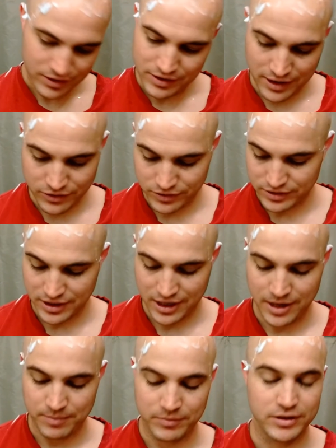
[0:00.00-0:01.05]
dangerous
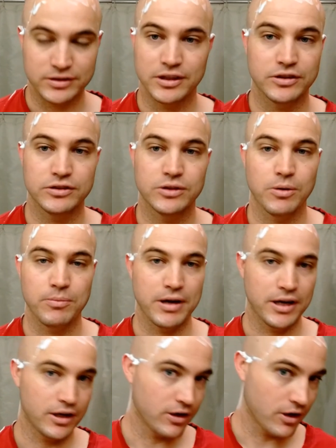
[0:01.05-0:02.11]
game because there's so
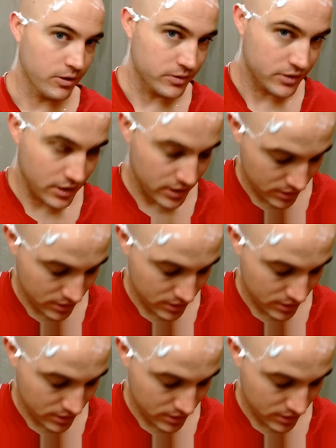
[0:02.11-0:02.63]
many. You're always going